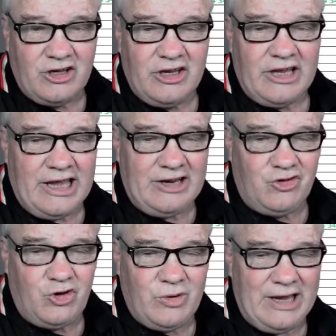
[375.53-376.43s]
and
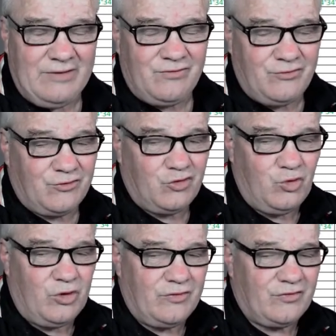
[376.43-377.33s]
you have
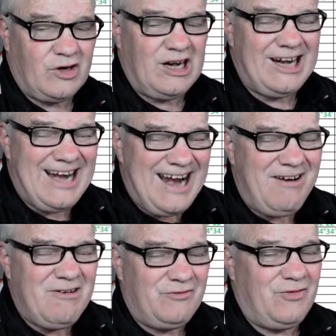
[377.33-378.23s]
sort of
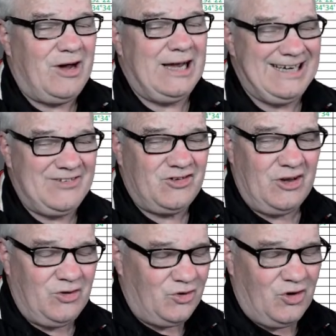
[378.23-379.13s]
clarified it so
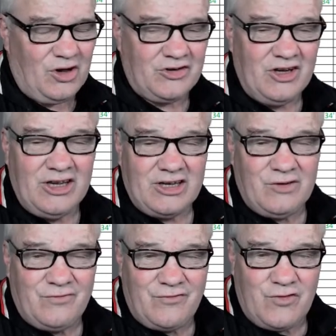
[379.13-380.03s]
you're not
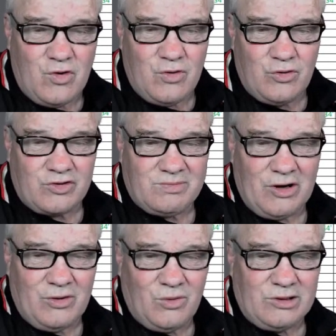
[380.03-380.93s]
confused
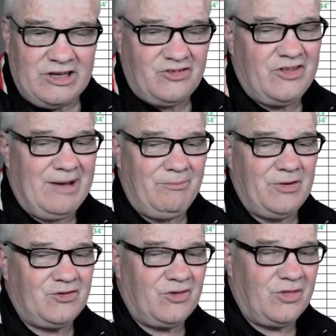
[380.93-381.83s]
by all these
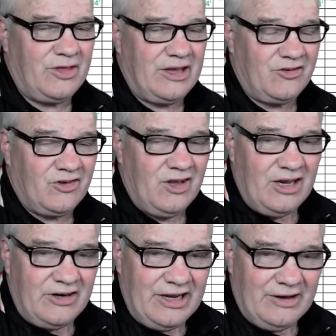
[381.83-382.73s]
numbers and things.
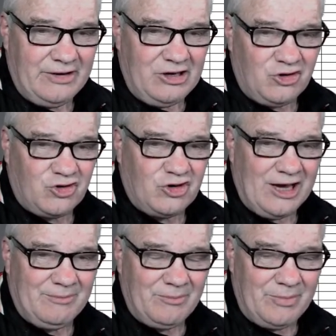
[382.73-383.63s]
Now each
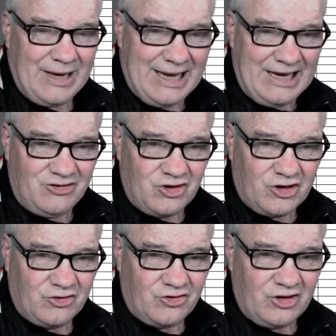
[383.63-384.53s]
page, you
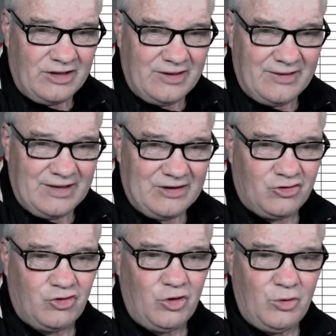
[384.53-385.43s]
can see there,
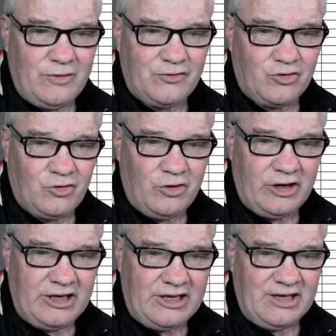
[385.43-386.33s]
that's 2 of
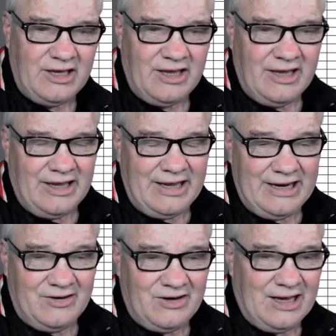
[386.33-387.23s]
3,
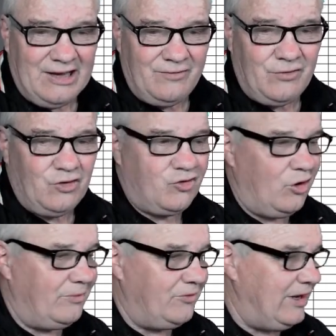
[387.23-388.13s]
and if you
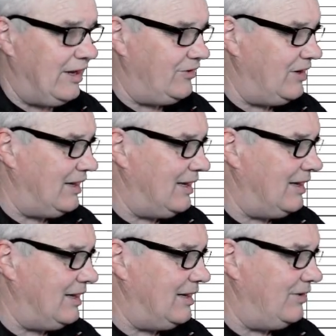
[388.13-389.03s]
drop down
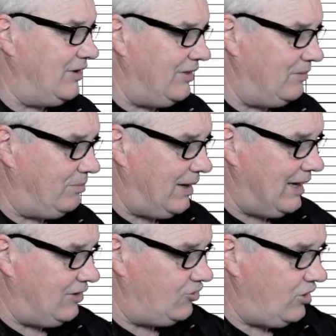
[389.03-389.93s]
another
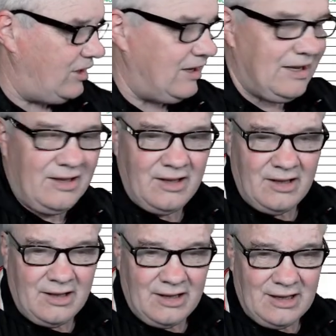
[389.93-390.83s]
page here,
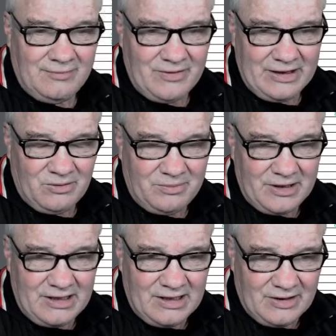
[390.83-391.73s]
that'll
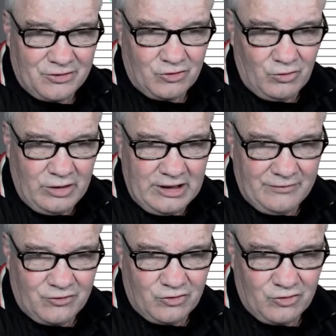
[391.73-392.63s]
be 3
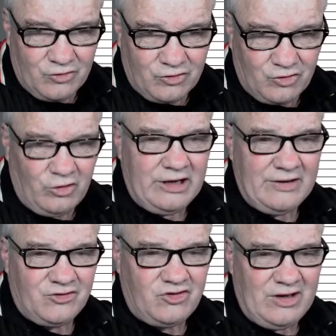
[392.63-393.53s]
of
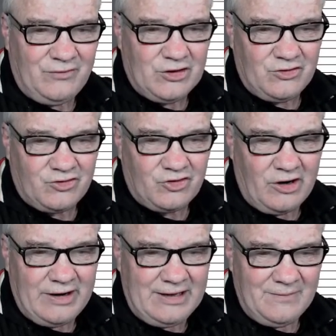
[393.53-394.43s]
7,
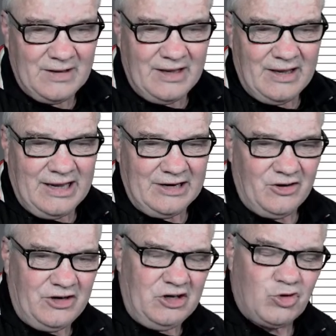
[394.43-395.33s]
sorry. And
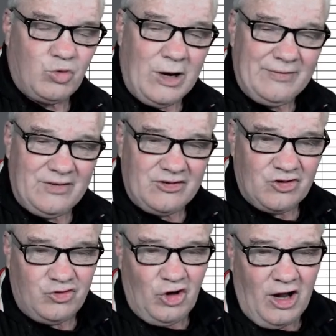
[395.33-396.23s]
on each one there's
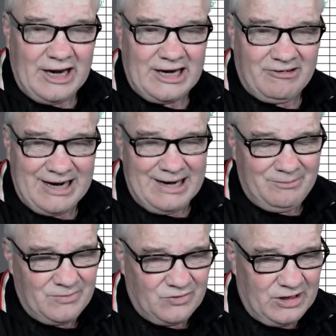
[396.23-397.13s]
a
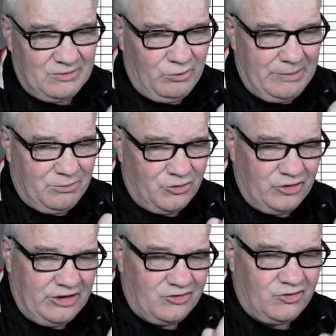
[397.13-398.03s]
diagram that
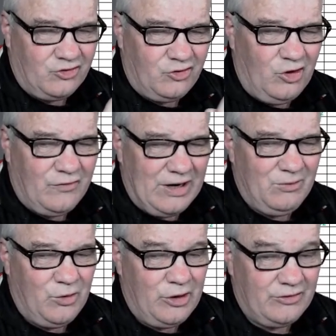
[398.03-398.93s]
represents the survey
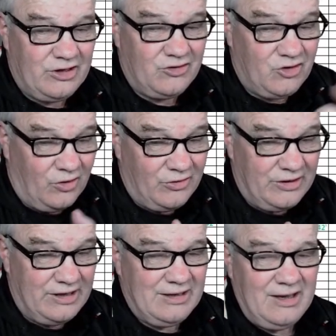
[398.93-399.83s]
work that's on
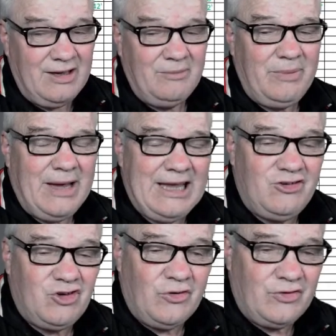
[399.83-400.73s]
the
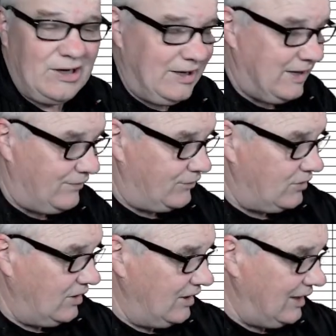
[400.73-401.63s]
page on the left.
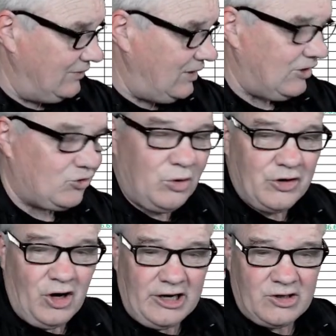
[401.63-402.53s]
And that's what
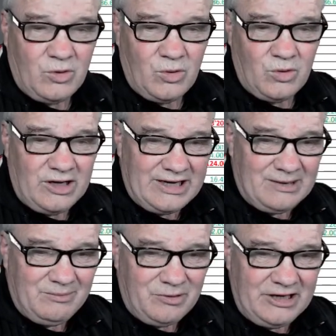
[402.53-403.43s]
I call a
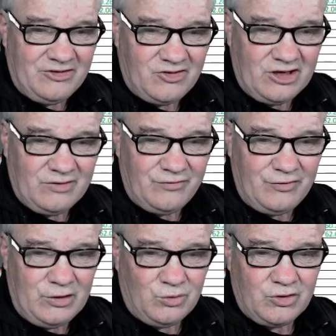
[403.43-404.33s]
complete set of
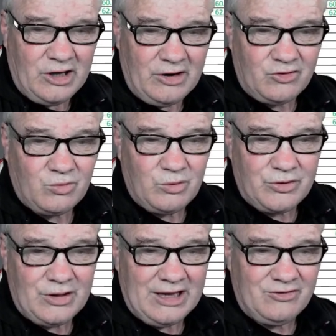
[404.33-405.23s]
field notes,
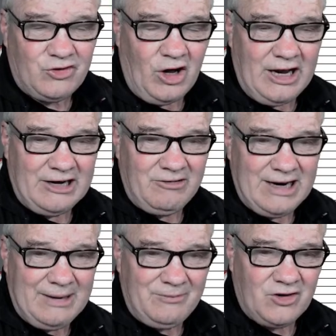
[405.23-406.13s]
with
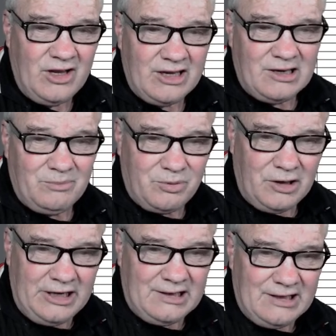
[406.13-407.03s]
diagrams
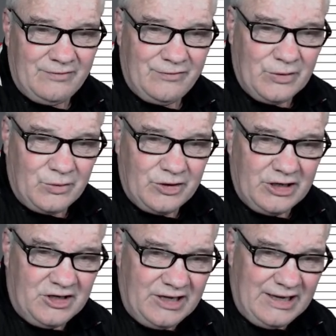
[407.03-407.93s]
completely filled
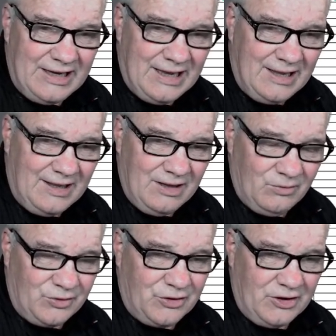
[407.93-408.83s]
in here
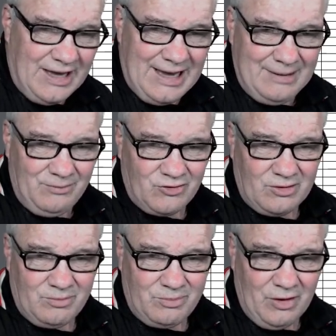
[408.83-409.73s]
with the names
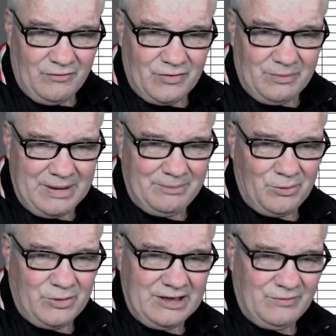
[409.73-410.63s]
of the
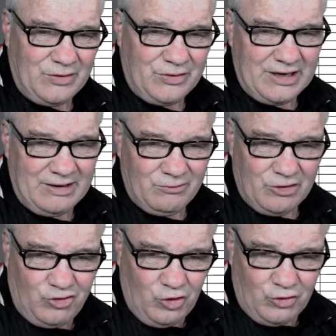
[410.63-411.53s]
people and everything
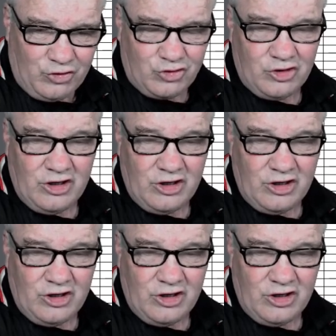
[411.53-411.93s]
reduced,